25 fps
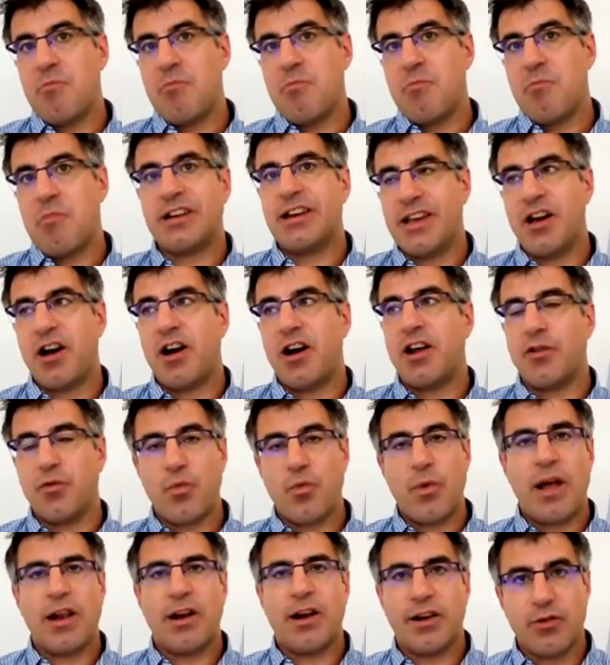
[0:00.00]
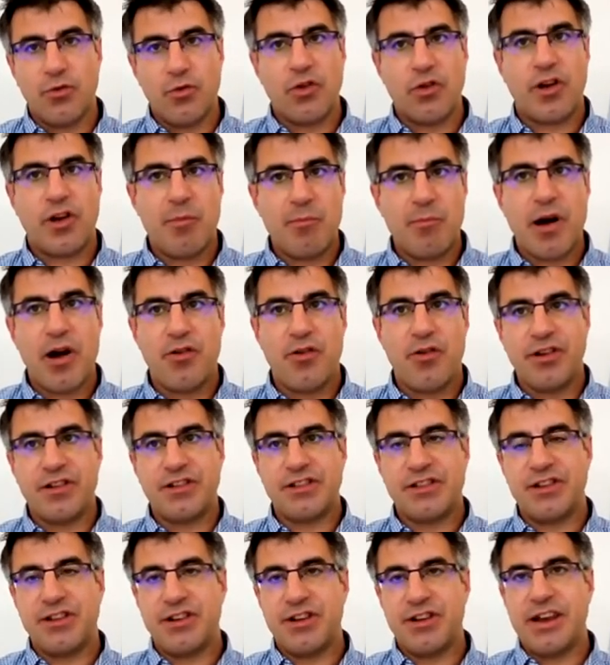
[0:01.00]
robotically cut and weld all the
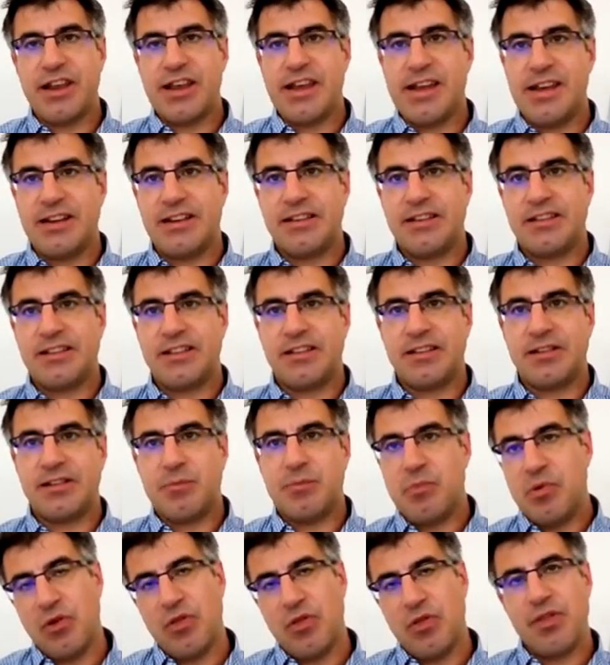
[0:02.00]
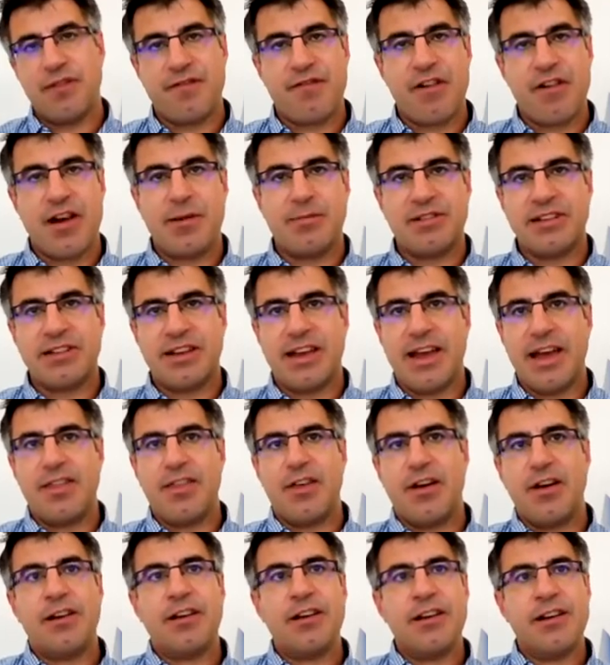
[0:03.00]
components you'd need to put the frame
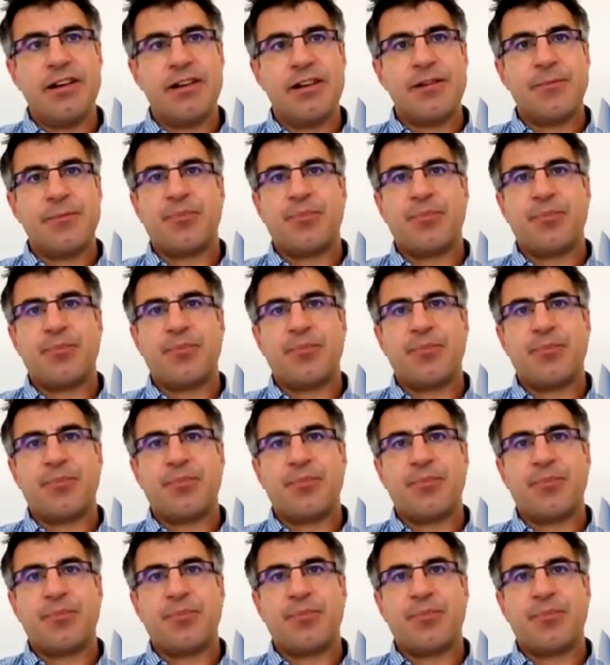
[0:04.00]
together.